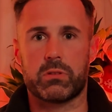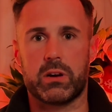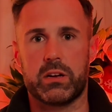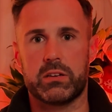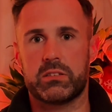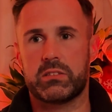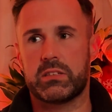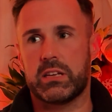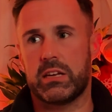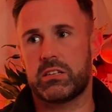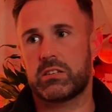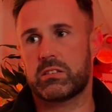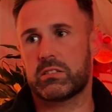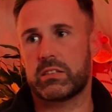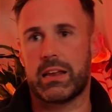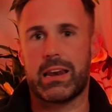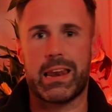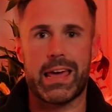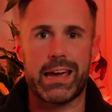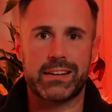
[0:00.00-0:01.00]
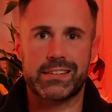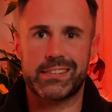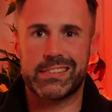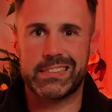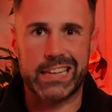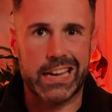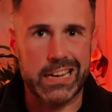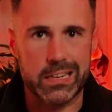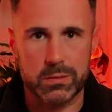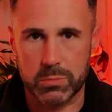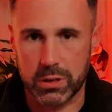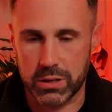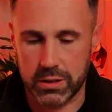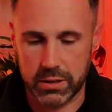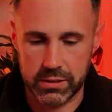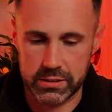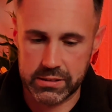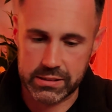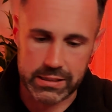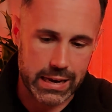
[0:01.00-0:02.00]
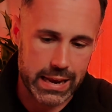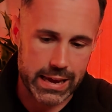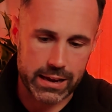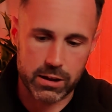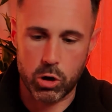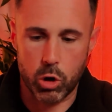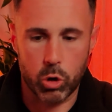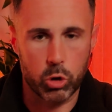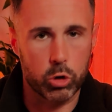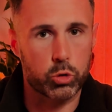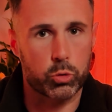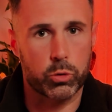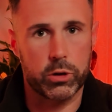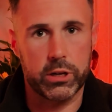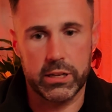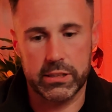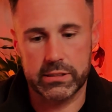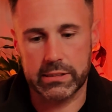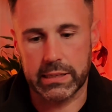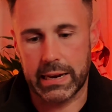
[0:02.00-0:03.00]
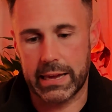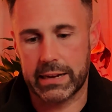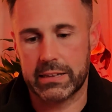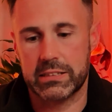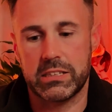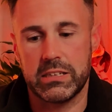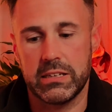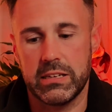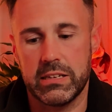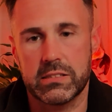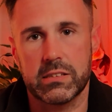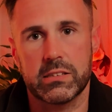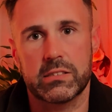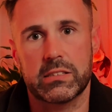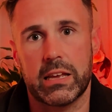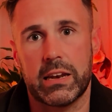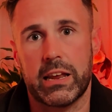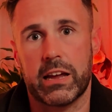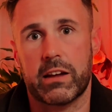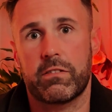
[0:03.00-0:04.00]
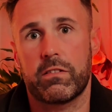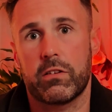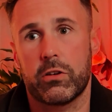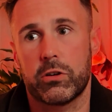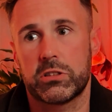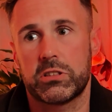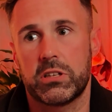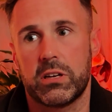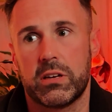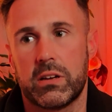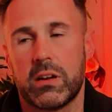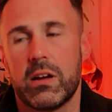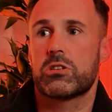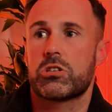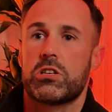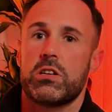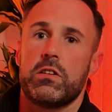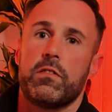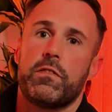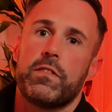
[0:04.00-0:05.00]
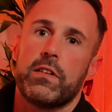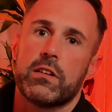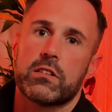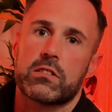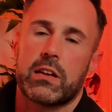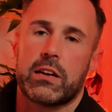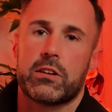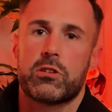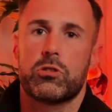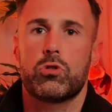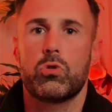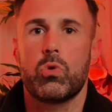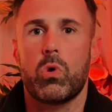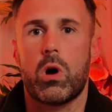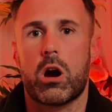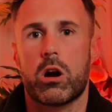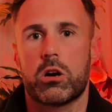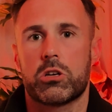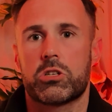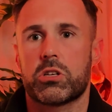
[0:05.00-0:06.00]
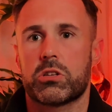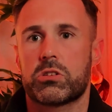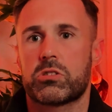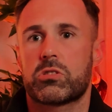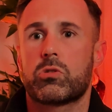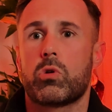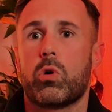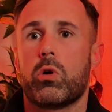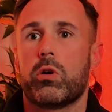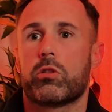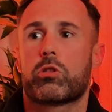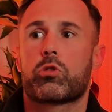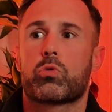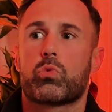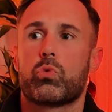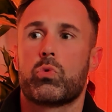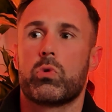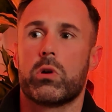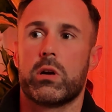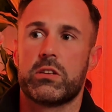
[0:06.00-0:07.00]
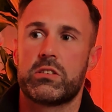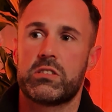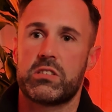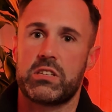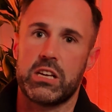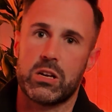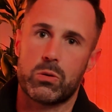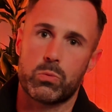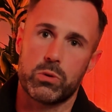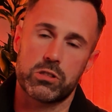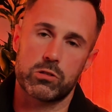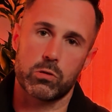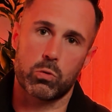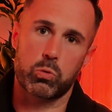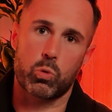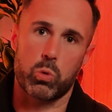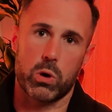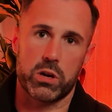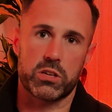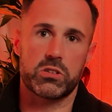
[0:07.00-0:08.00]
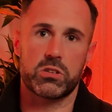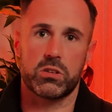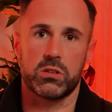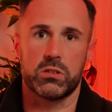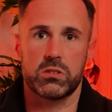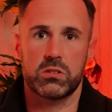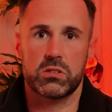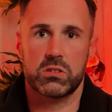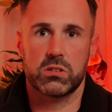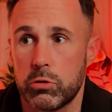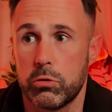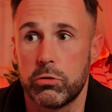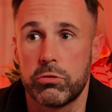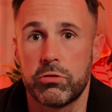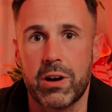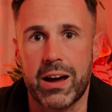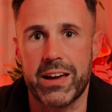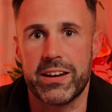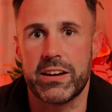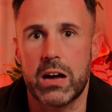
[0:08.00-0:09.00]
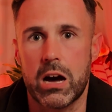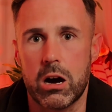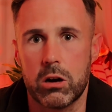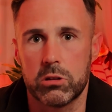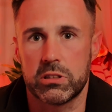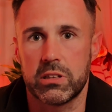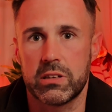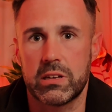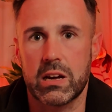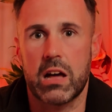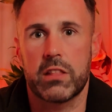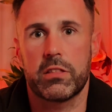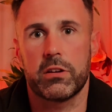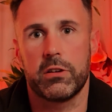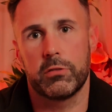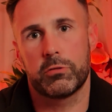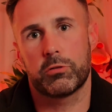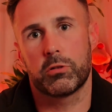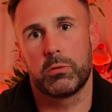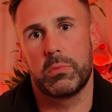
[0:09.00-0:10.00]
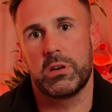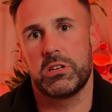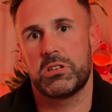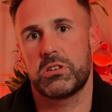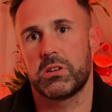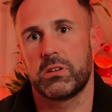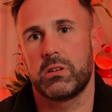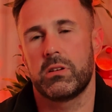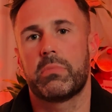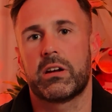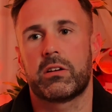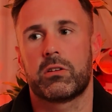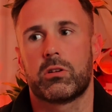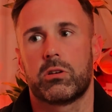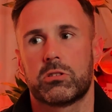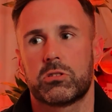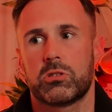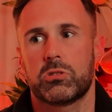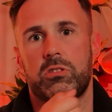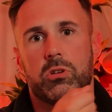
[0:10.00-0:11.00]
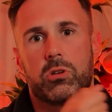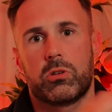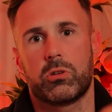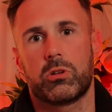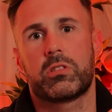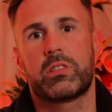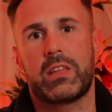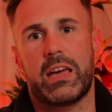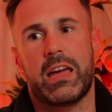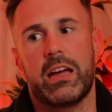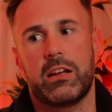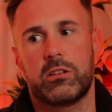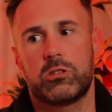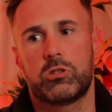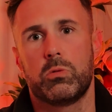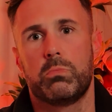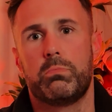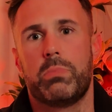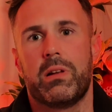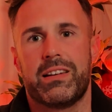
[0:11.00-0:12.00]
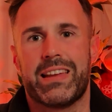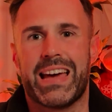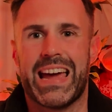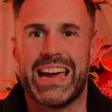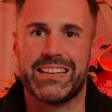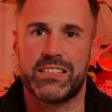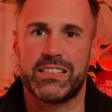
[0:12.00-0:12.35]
right? They lack statements, they lack cold reads, they lack teases, they lack flirting. She feels like you are just going through a sequence of questions to find out and gather information, but you're not there to build a